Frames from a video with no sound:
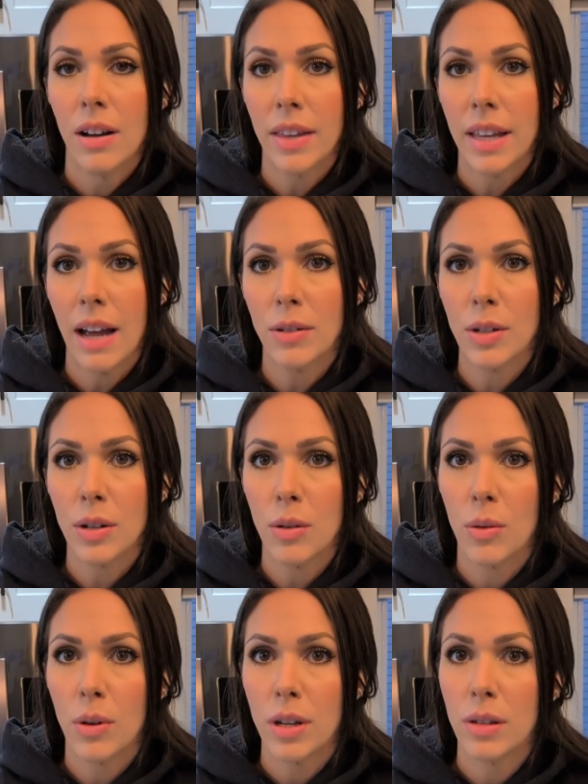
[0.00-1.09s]
on the counter,
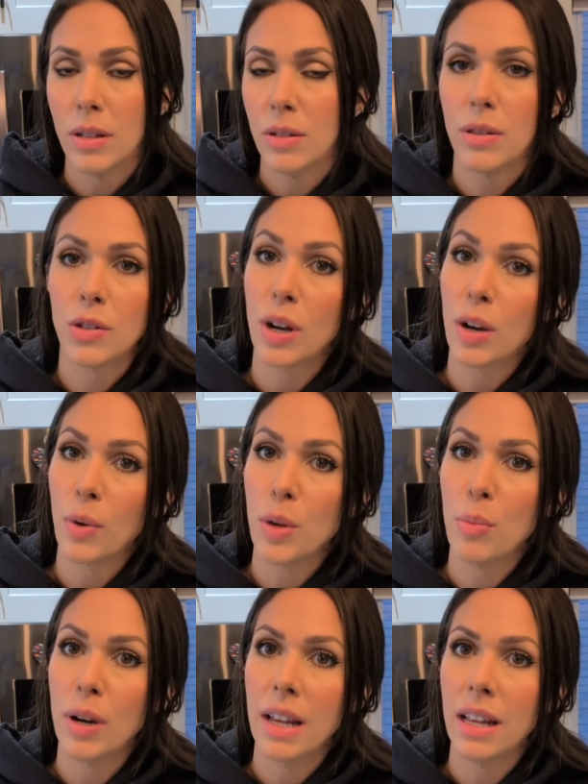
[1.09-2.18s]
or you can do the trick where you
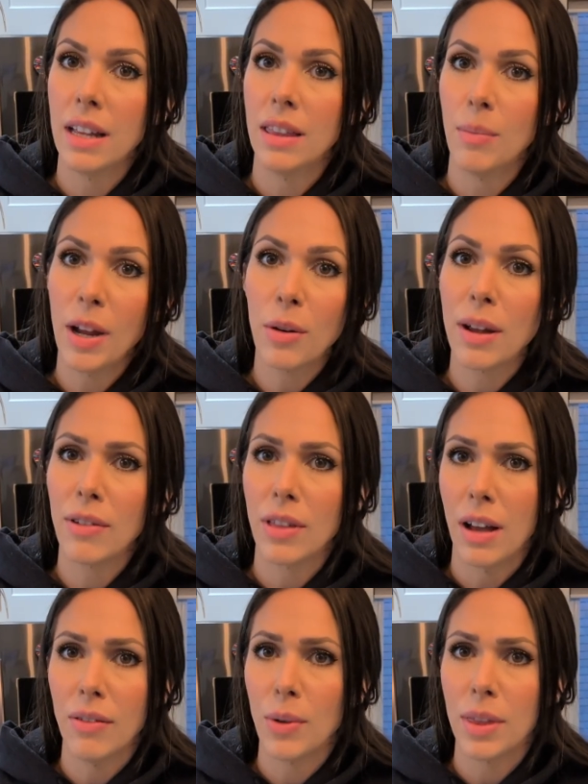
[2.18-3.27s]
put it in the microwave or the
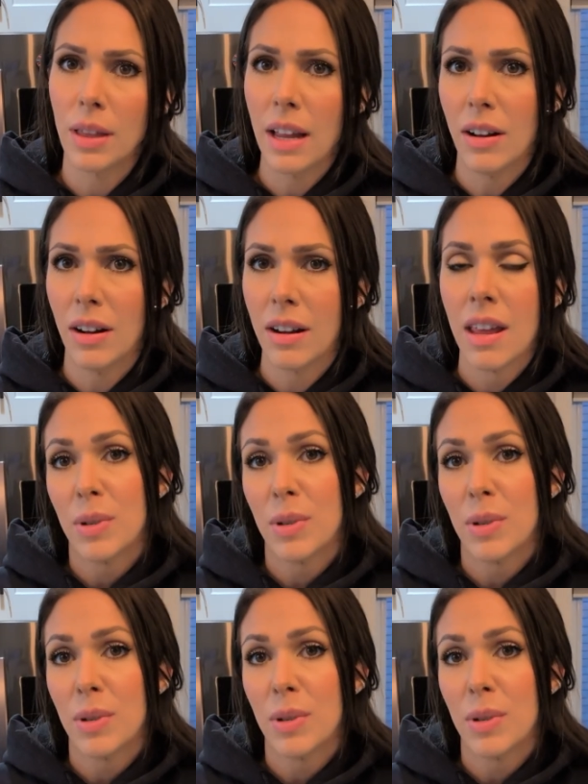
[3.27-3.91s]
oven with the light on.